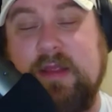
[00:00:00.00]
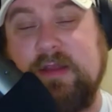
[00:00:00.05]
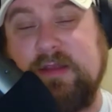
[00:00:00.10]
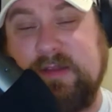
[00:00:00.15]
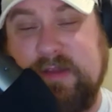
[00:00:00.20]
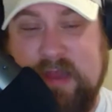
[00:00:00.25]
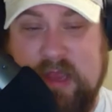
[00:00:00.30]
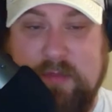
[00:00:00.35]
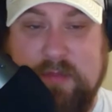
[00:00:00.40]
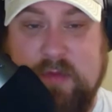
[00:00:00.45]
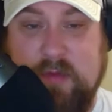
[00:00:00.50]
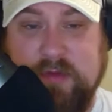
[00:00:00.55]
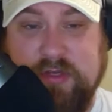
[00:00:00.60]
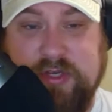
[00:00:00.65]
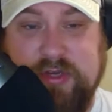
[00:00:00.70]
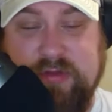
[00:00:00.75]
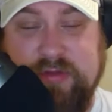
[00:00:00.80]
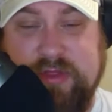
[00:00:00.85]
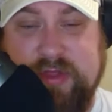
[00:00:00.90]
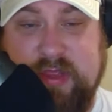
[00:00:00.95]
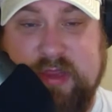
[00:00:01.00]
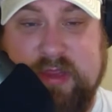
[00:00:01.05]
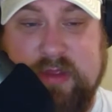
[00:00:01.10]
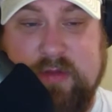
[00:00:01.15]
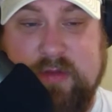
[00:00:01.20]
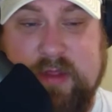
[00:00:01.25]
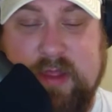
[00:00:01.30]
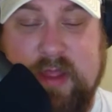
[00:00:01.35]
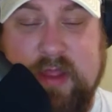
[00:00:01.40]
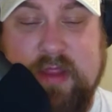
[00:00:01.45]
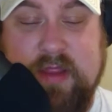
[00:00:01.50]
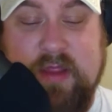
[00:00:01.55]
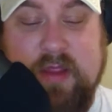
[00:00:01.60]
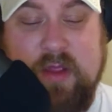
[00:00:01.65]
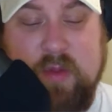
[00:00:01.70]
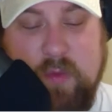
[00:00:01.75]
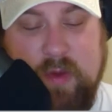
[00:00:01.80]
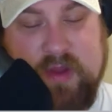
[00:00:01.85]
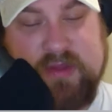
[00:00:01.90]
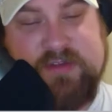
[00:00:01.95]
Tell me what you think. Okay,
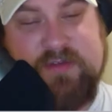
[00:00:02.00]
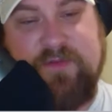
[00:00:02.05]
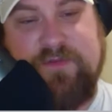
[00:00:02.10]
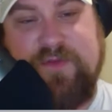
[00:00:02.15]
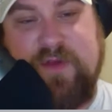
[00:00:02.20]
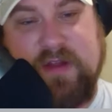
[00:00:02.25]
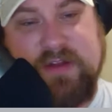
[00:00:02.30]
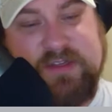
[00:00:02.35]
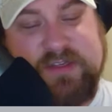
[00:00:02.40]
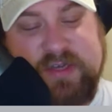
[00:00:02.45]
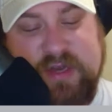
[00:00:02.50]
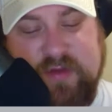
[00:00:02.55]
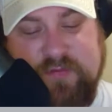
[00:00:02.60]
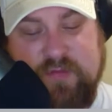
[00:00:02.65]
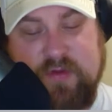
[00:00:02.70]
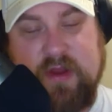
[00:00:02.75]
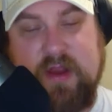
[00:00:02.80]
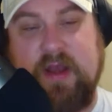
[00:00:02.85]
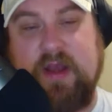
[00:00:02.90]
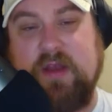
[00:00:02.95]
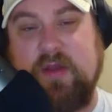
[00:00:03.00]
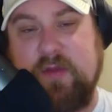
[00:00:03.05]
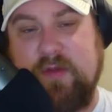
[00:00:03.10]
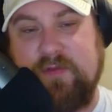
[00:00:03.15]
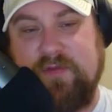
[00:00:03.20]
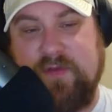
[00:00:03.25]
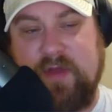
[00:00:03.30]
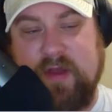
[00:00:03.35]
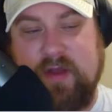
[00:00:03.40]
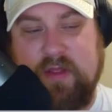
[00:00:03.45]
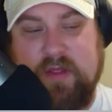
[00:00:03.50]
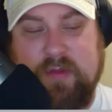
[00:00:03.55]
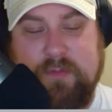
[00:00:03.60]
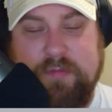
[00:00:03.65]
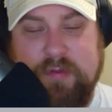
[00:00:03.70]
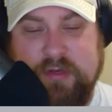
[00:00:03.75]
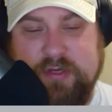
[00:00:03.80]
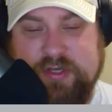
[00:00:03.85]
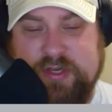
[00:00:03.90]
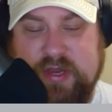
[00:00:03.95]
we got some fun stuff. We're kind of doing a final little
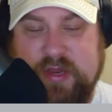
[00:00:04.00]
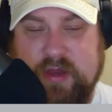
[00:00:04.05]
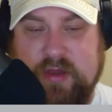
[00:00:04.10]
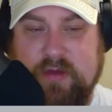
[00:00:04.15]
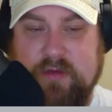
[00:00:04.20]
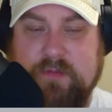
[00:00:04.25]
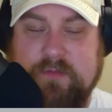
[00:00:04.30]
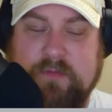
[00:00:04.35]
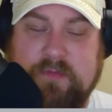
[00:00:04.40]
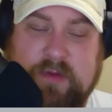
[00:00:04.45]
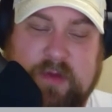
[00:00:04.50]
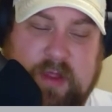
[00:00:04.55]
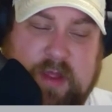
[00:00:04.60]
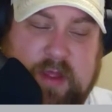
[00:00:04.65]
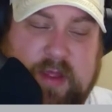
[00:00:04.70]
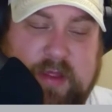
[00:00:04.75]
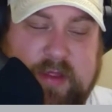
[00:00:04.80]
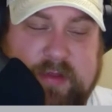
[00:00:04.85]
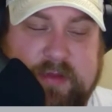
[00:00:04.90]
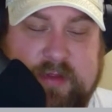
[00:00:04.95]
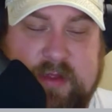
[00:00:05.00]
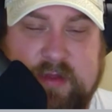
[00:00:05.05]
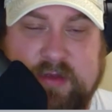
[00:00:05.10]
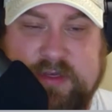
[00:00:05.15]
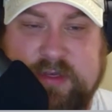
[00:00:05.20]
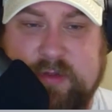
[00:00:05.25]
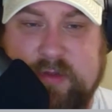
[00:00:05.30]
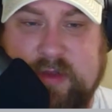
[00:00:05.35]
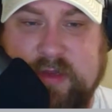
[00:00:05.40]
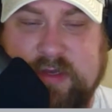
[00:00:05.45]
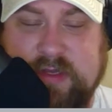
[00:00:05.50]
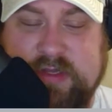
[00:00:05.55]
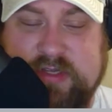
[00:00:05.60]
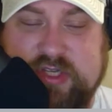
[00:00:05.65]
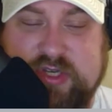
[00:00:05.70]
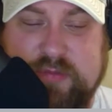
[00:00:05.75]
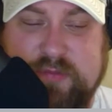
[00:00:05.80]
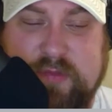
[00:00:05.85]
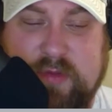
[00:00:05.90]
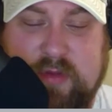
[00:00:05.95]
push here. Until we get to the
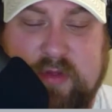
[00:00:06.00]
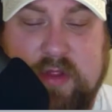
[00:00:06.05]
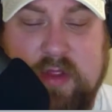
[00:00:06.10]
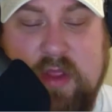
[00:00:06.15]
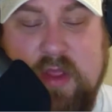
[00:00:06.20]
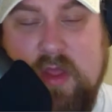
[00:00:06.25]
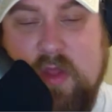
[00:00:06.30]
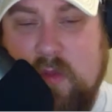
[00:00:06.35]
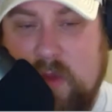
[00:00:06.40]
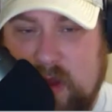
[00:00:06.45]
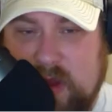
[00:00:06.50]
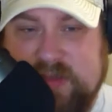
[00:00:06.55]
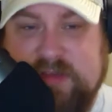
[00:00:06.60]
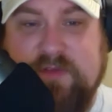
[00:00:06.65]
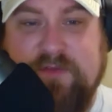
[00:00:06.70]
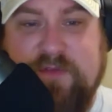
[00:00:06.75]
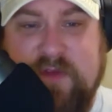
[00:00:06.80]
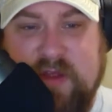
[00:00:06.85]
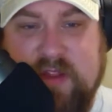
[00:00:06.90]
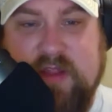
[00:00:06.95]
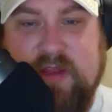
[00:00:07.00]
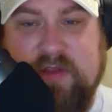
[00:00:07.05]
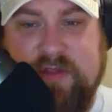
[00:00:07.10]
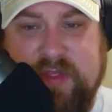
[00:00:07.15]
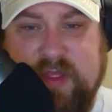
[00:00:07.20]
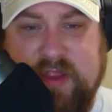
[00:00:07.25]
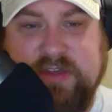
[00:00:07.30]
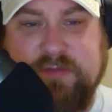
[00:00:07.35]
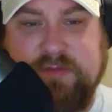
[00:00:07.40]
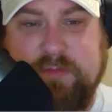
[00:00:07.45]
Super Bowl, we got some fun little things